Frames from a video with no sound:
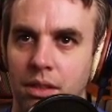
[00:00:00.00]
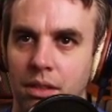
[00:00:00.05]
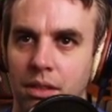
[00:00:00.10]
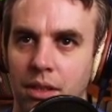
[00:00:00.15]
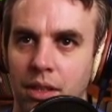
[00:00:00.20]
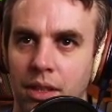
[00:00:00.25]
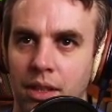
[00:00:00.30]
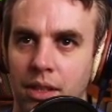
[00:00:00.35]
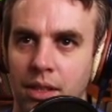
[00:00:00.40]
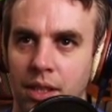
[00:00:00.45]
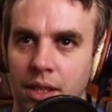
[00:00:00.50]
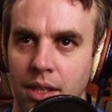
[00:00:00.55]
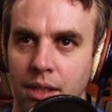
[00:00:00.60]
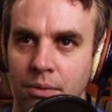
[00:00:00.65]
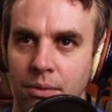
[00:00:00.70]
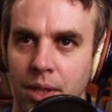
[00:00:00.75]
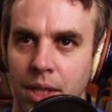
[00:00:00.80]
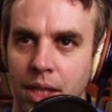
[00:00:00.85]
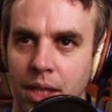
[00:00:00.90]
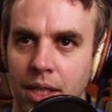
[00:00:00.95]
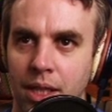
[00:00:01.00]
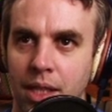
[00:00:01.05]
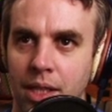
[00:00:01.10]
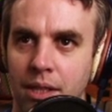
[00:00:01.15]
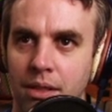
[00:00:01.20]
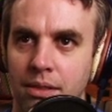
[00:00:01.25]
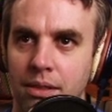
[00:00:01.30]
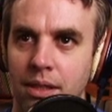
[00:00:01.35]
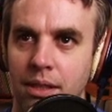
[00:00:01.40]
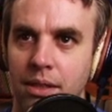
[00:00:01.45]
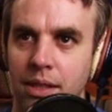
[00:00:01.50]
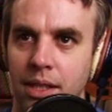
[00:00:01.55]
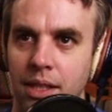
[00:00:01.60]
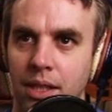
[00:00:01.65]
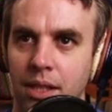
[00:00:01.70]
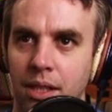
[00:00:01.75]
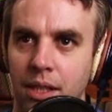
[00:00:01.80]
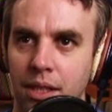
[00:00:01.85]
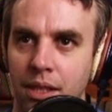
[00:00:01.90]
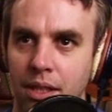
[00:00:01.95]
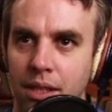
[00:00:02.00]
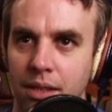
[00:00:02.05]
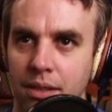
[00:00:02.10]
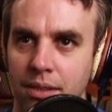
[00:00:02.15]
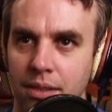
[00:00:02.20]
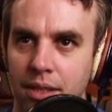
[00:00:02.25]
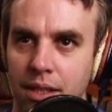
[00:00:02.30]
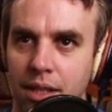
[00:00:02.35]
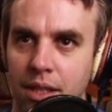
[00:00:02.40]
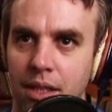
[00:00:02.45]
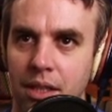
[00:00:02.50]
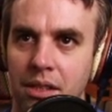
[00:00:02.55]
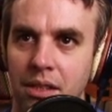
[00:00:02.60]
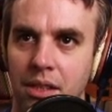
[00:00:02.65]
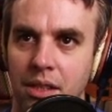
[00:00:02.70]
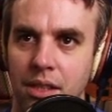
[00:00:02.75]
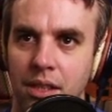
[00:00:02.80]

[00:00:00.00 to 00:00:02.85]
And then we connect solid on this side.